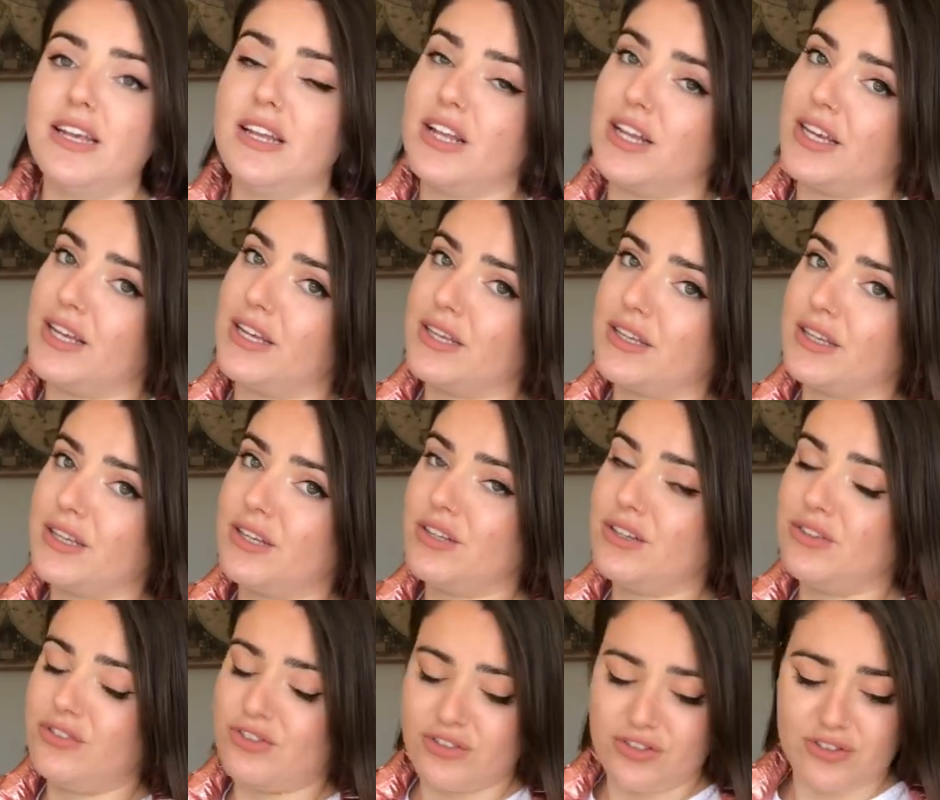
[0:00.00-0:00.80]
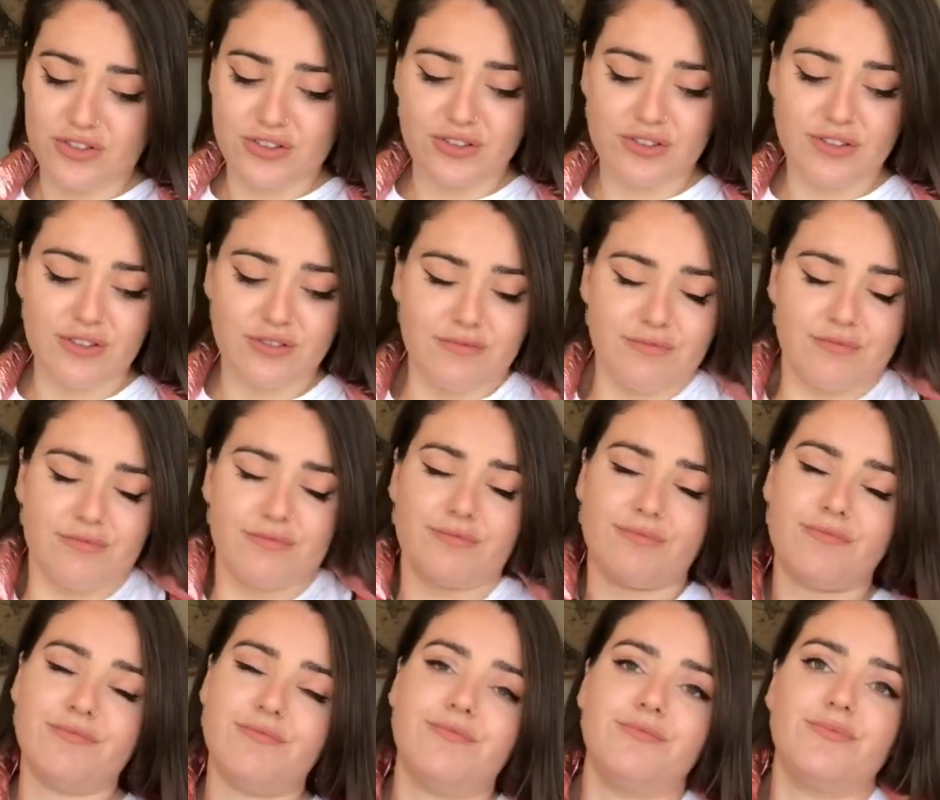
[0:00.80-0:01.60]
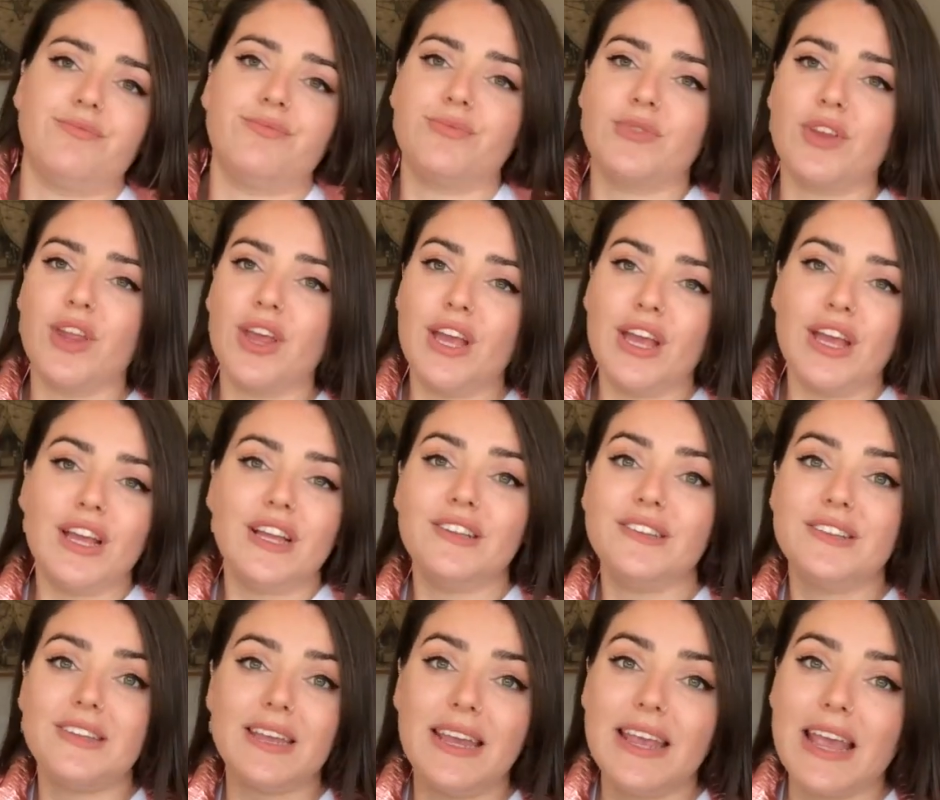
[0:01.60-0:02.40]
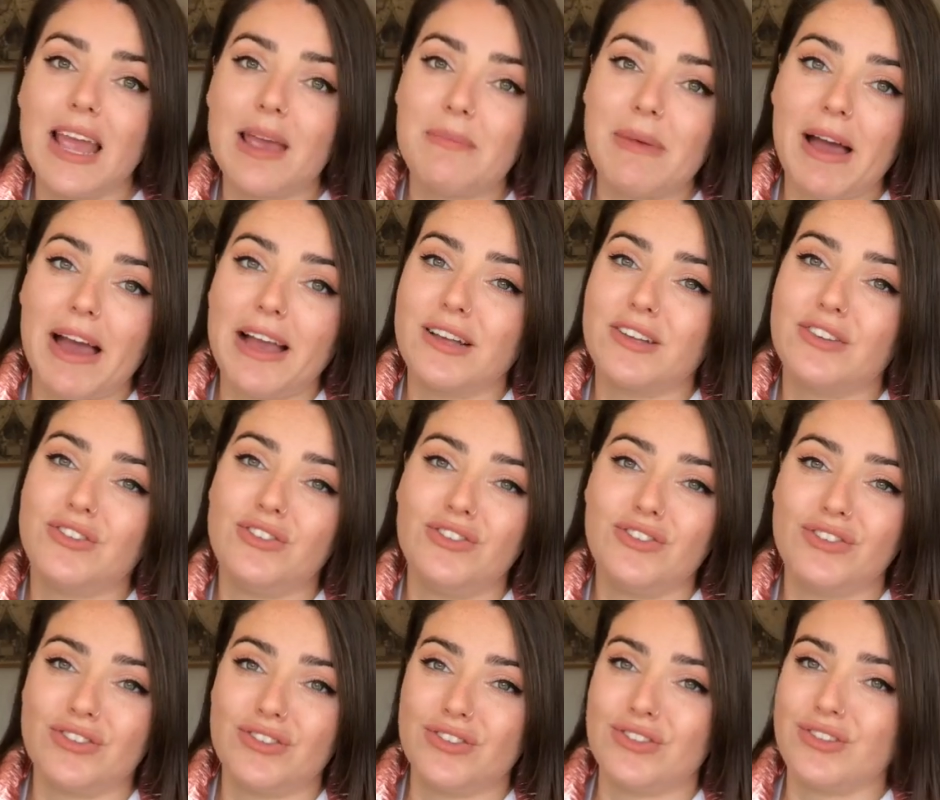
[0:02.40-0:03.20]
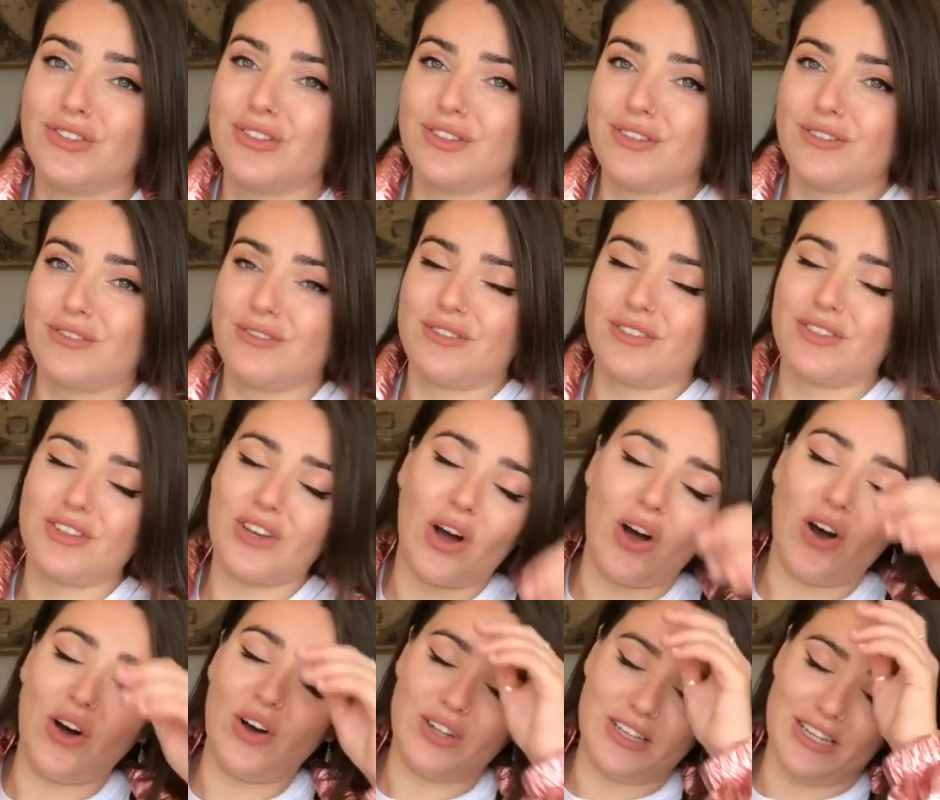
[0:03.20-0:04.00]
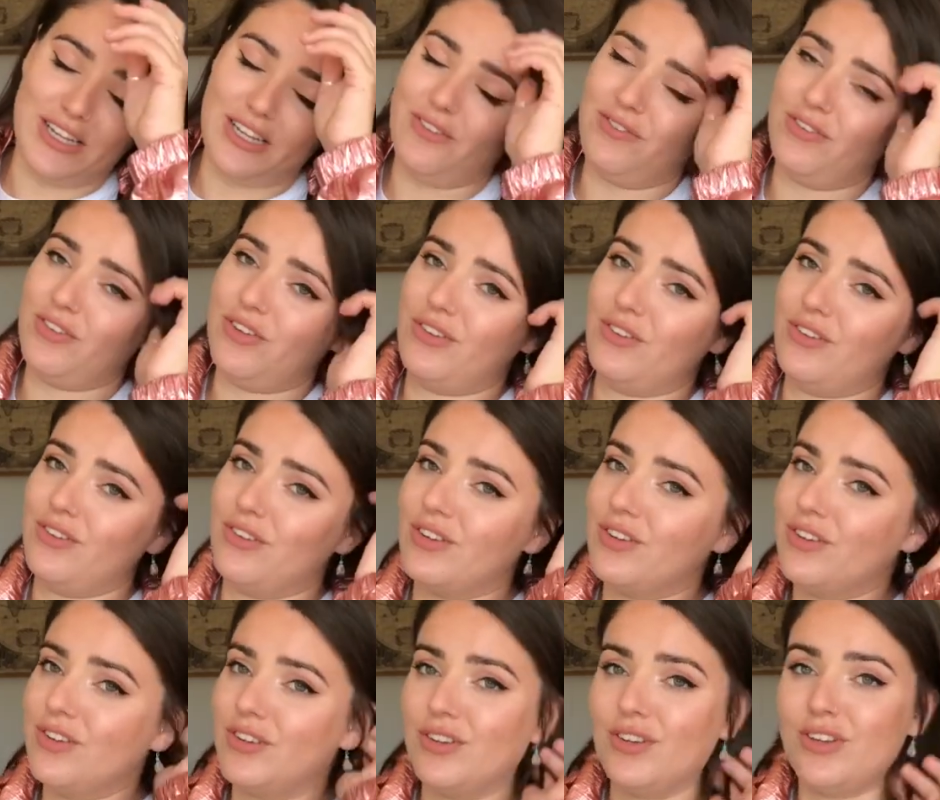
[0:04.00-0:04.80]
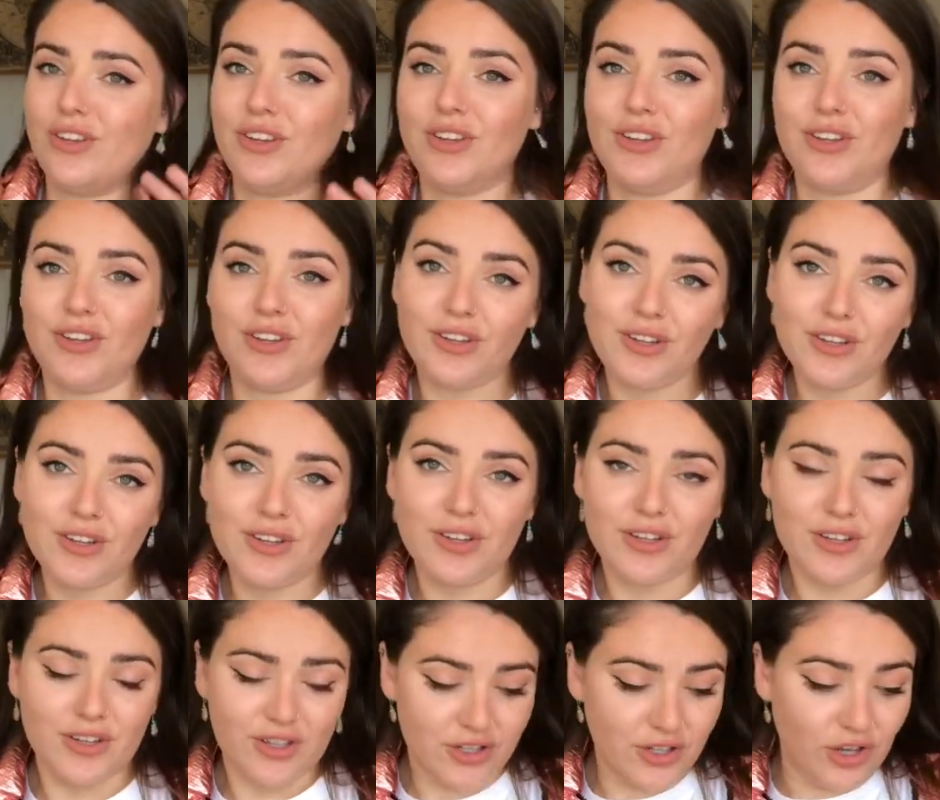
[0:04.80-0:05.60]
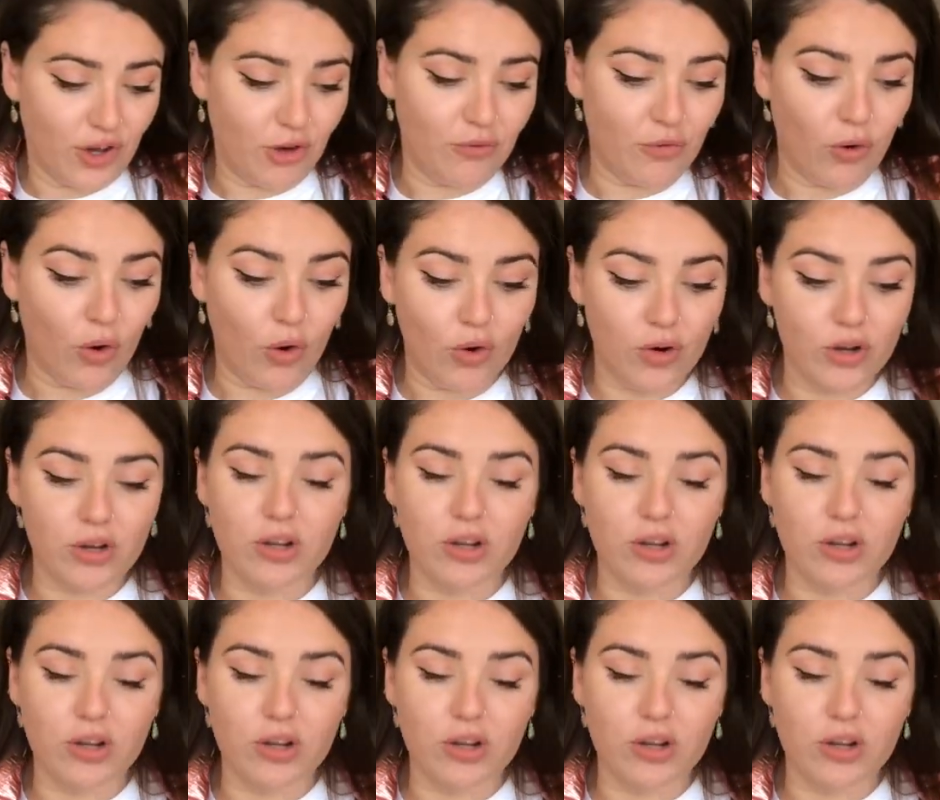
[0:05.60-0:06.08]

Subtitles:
like, you just, TK Maxx, you just can't even go wrong.